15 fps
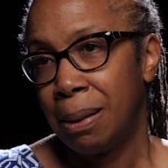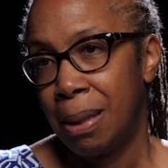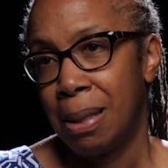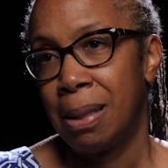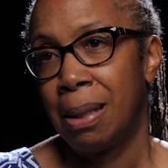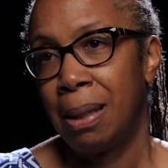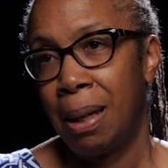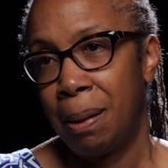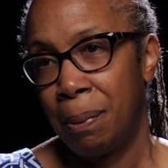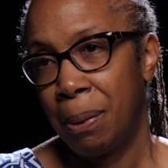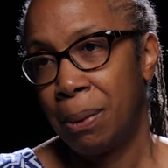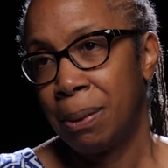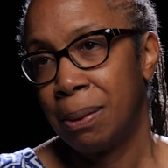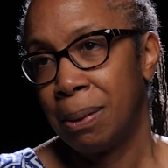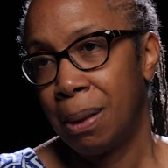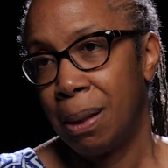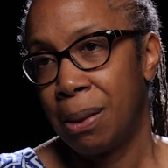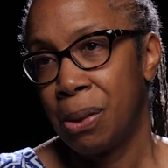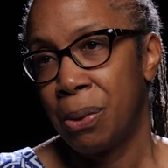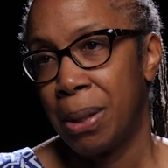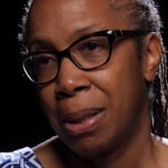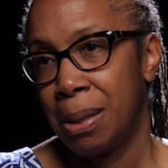this enabled our
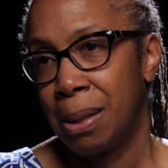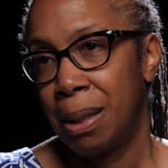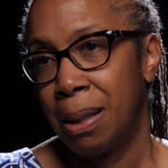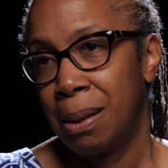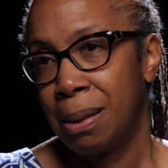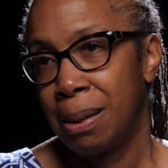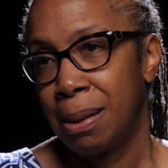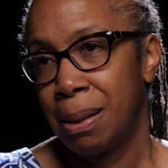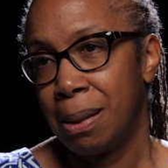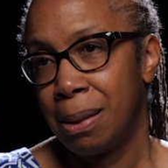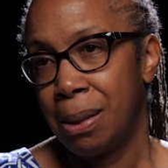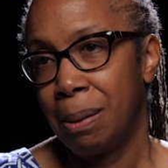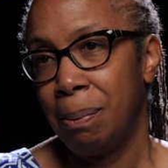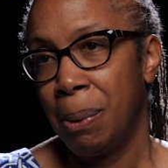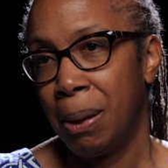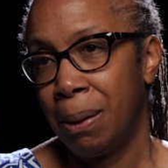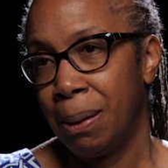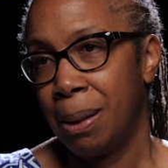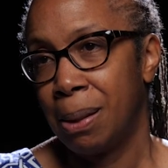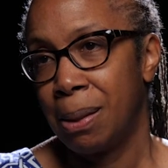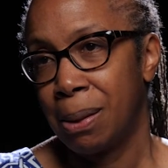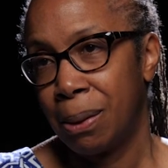trustees to build
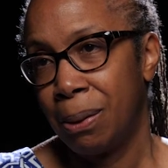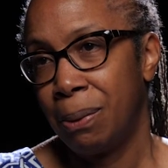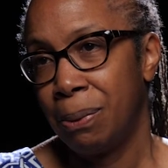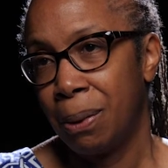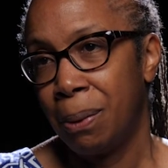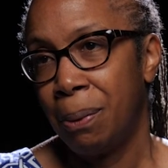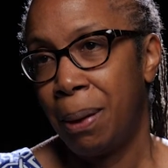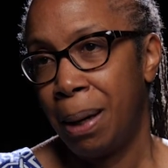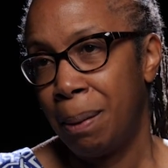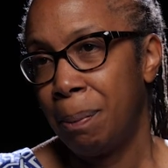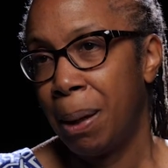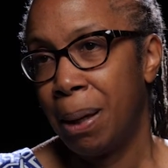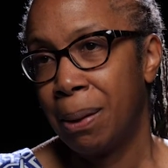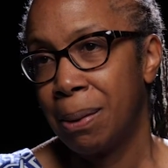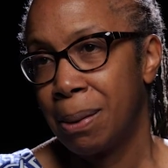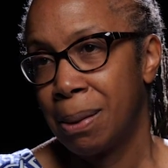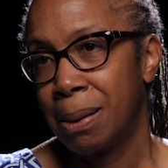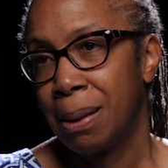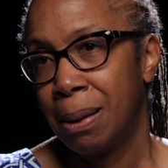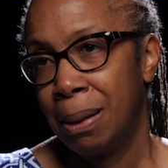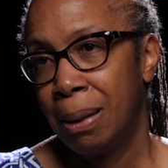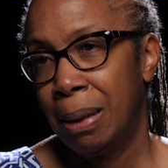this school for white males.
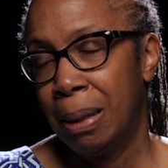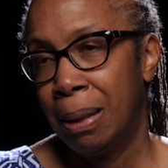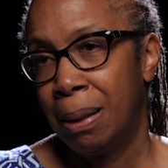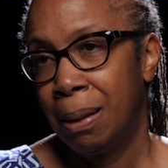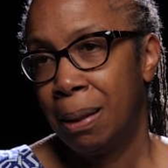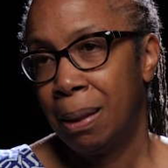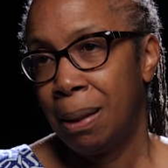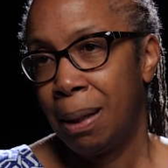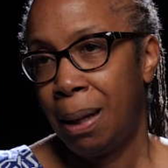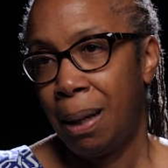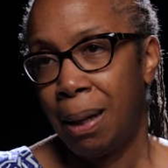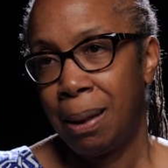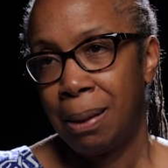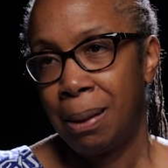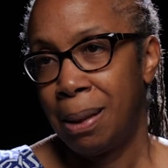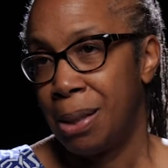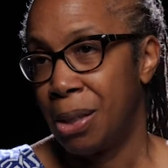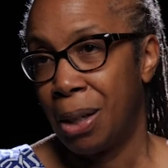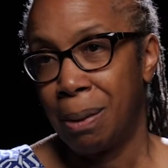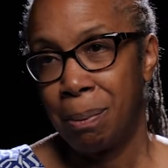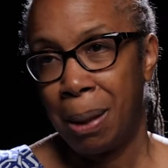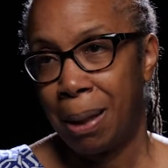And these
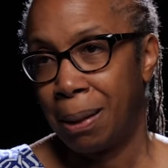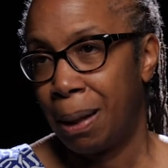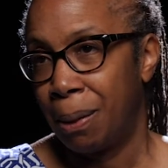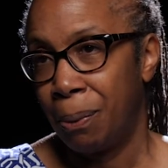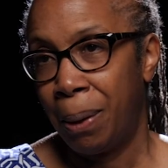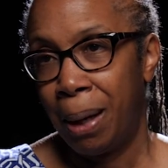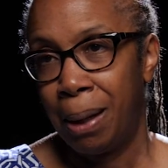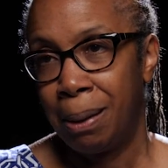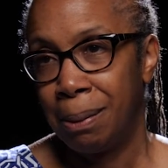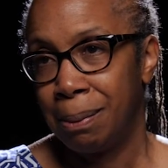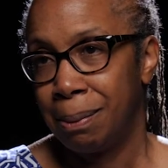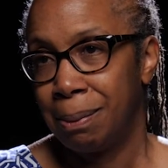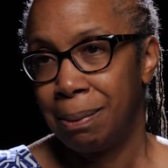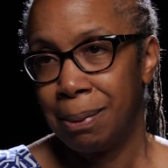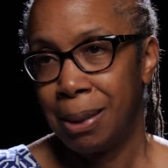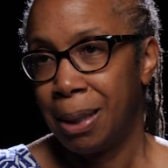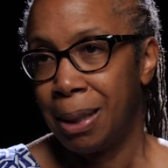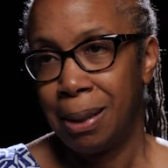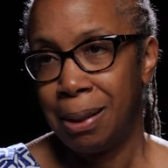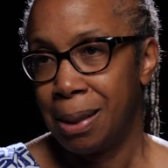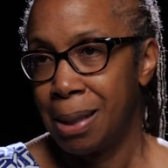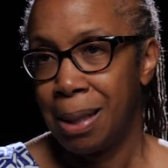young men like Wade
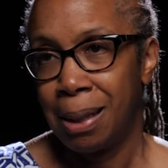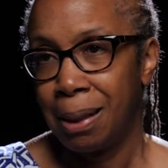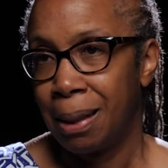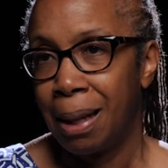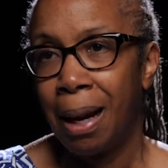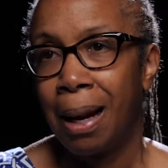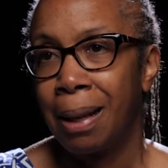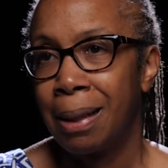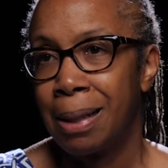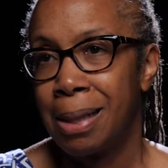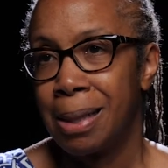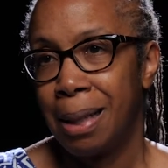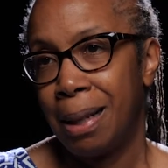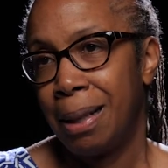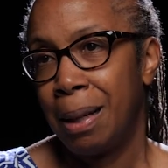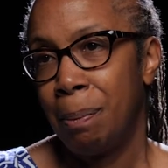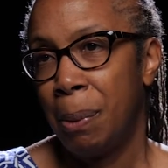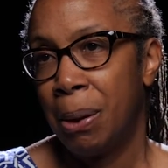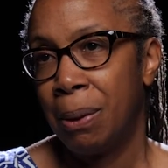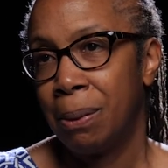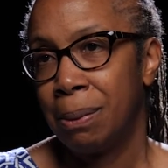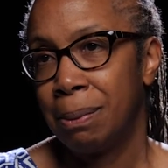couldn't attend the college that they
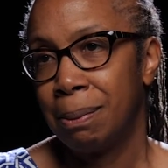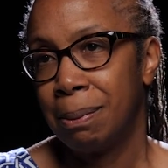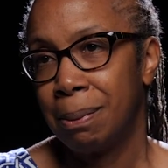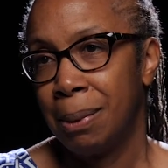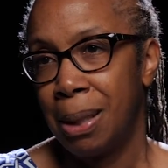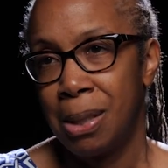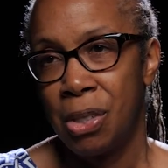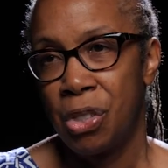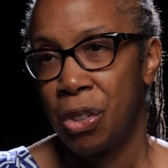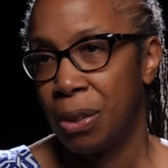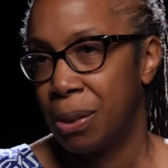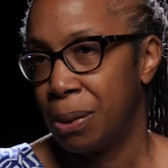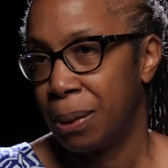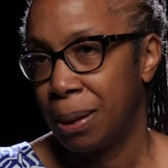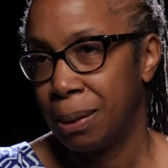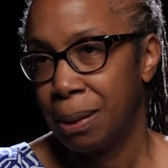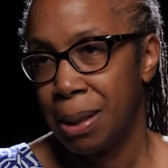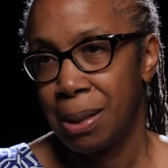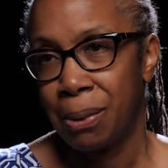built. His children, his